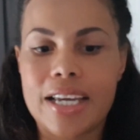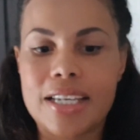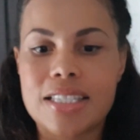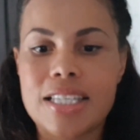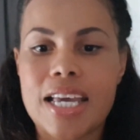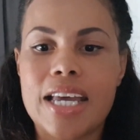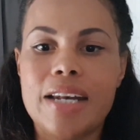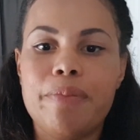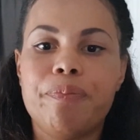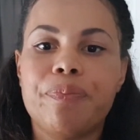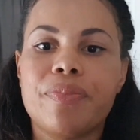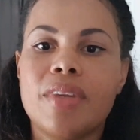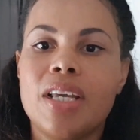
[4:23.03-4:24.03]
I said,
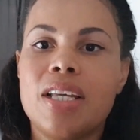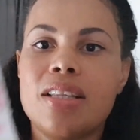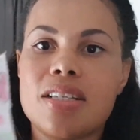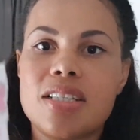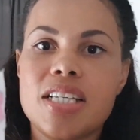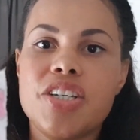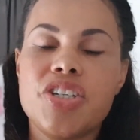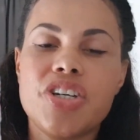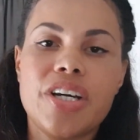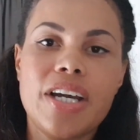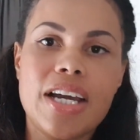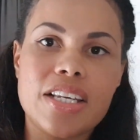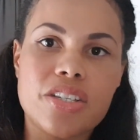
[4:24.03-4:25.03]
the
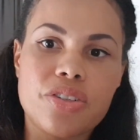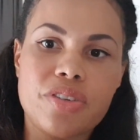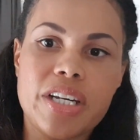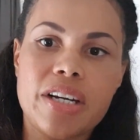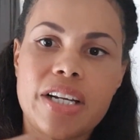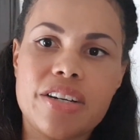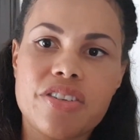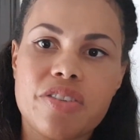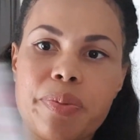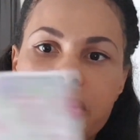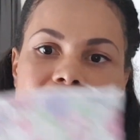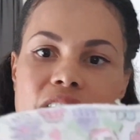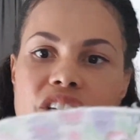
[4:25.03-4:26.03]
center has 3 layers of
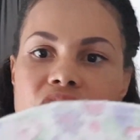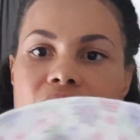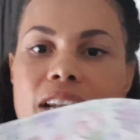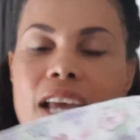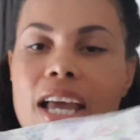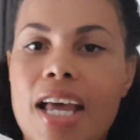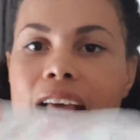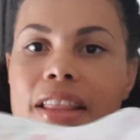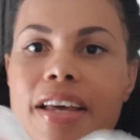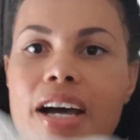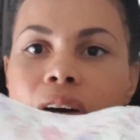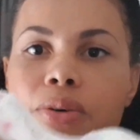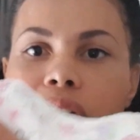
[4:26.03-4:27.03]
protection.
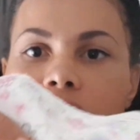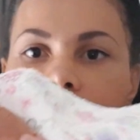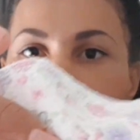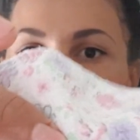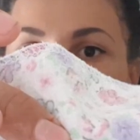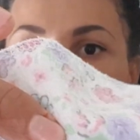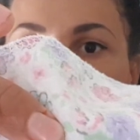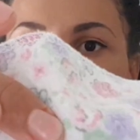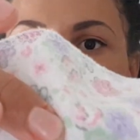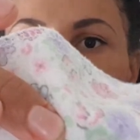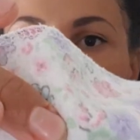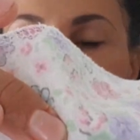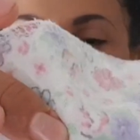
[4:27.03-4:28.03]
The
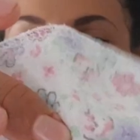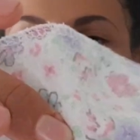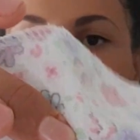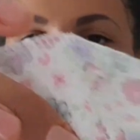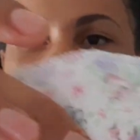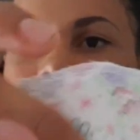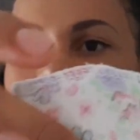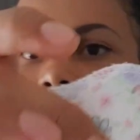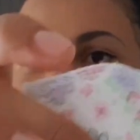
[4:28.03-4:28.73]
outside is